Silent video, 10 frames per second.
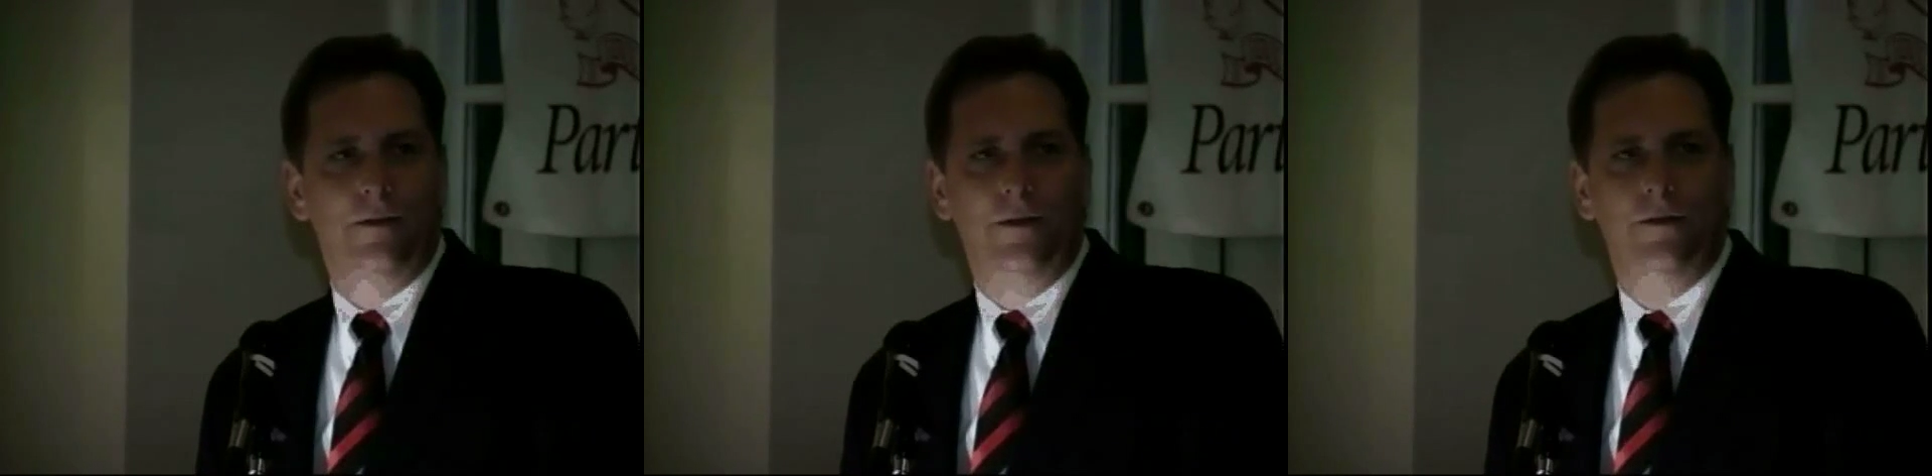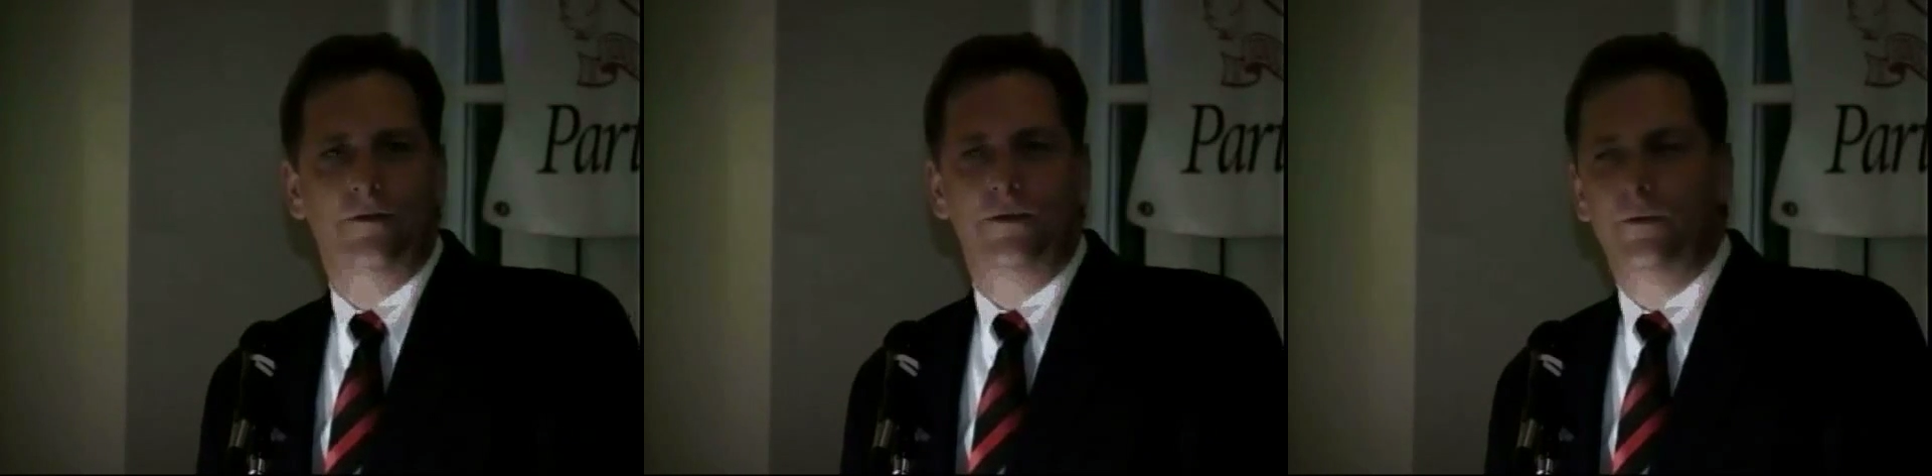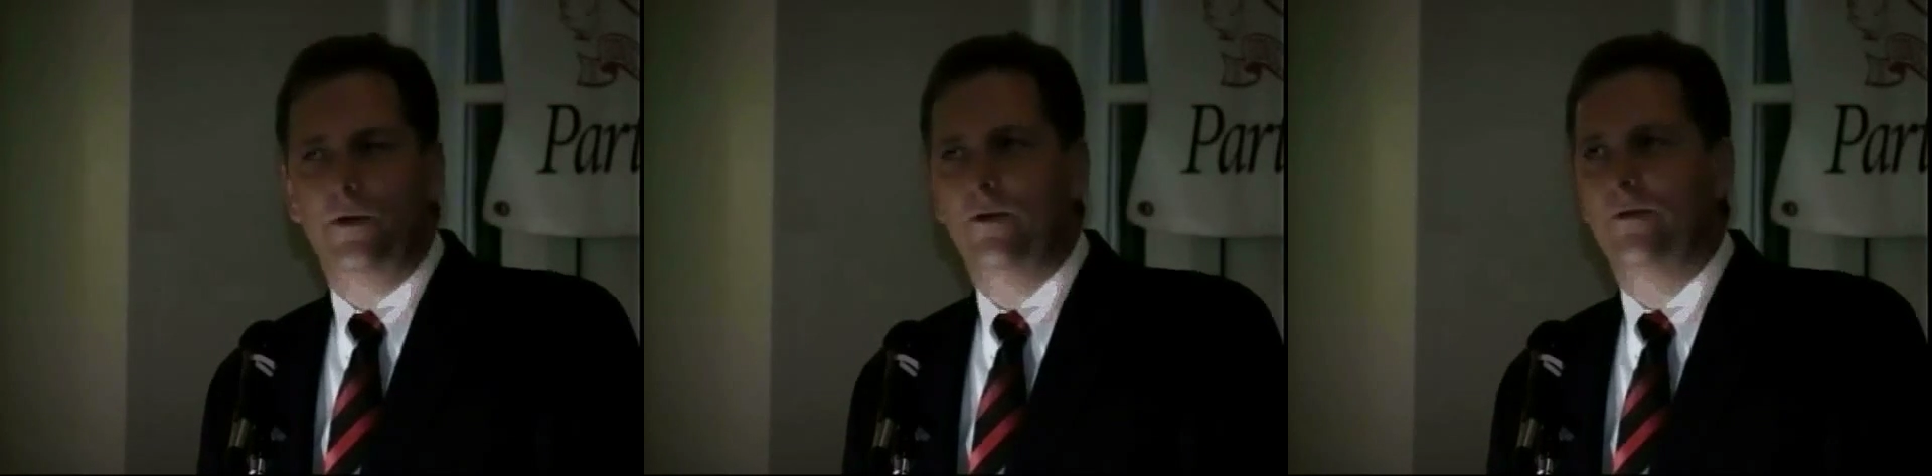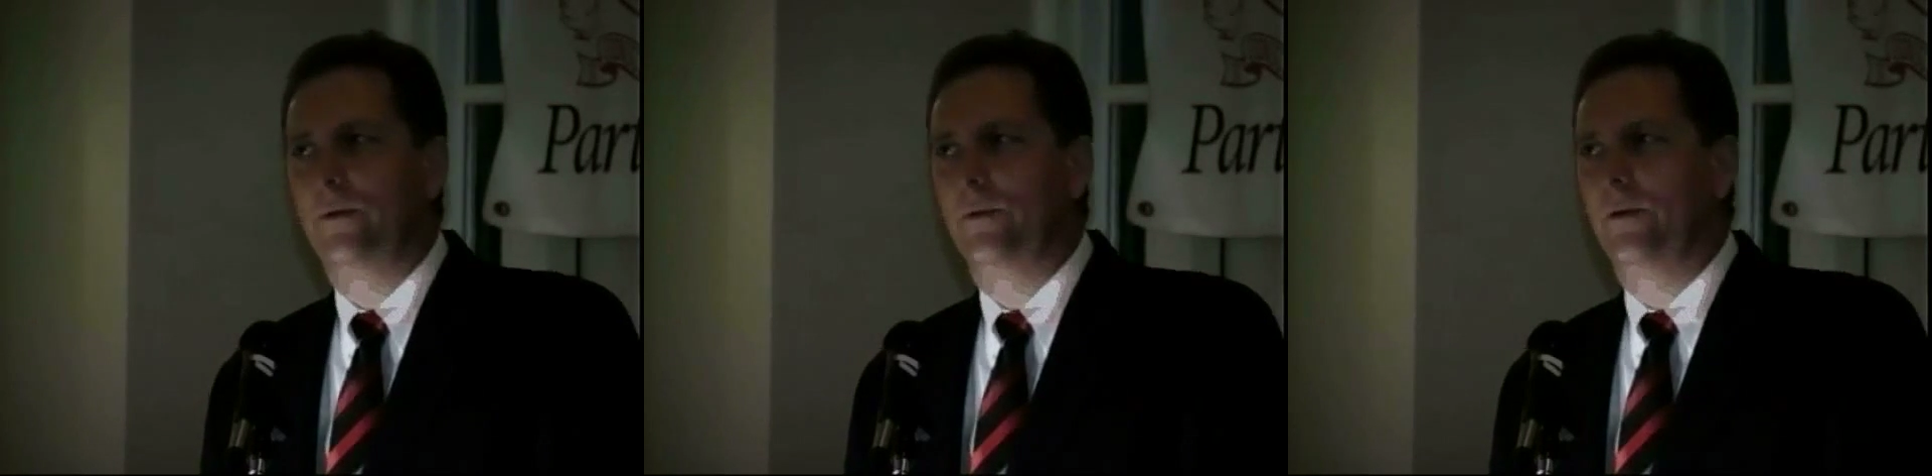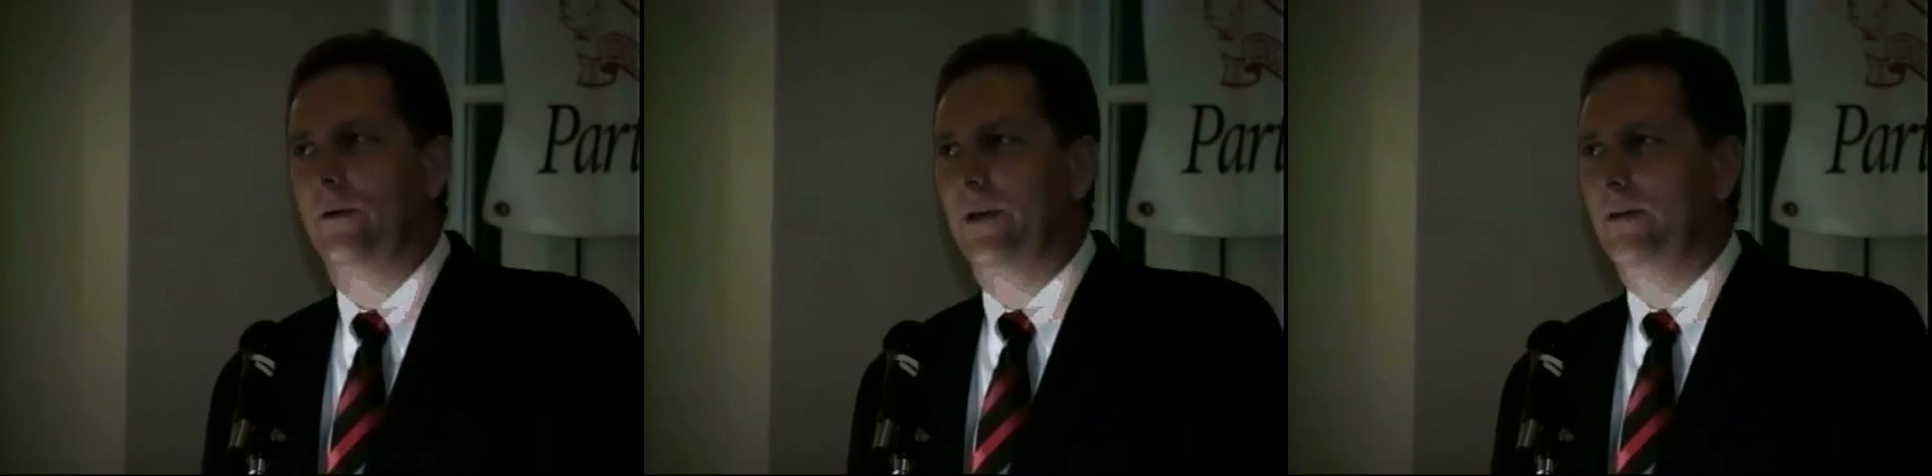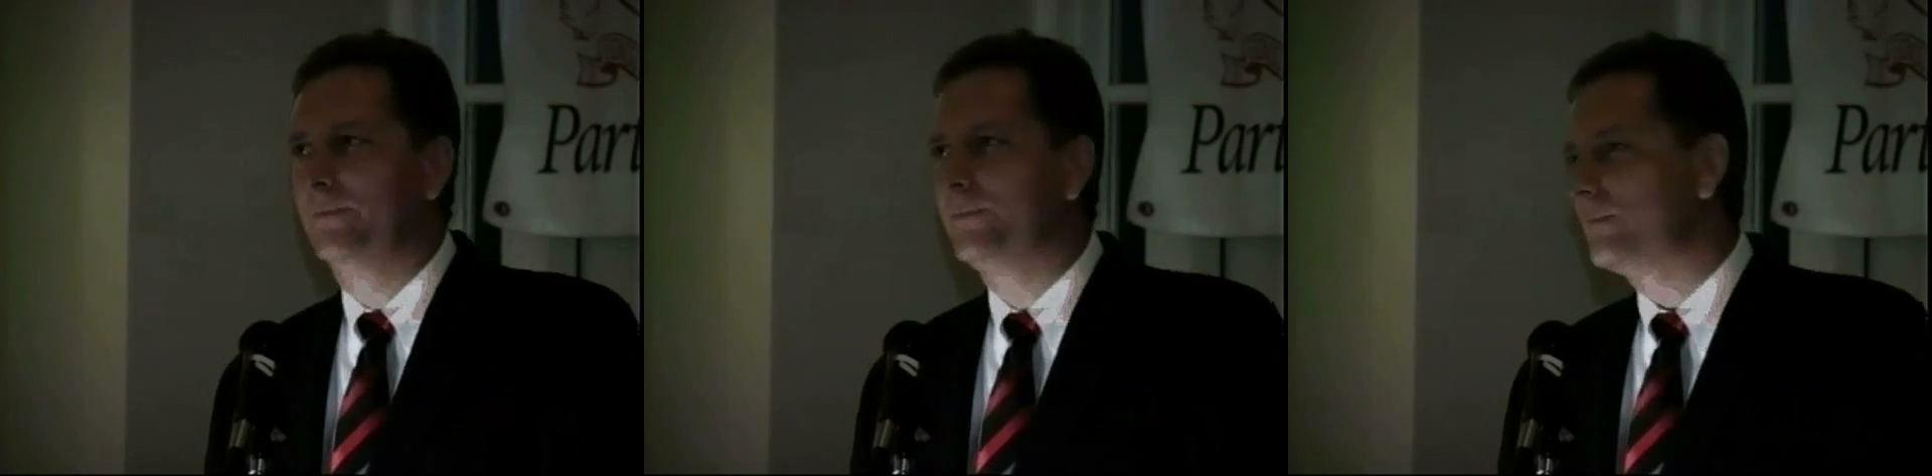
history of Wall Street where a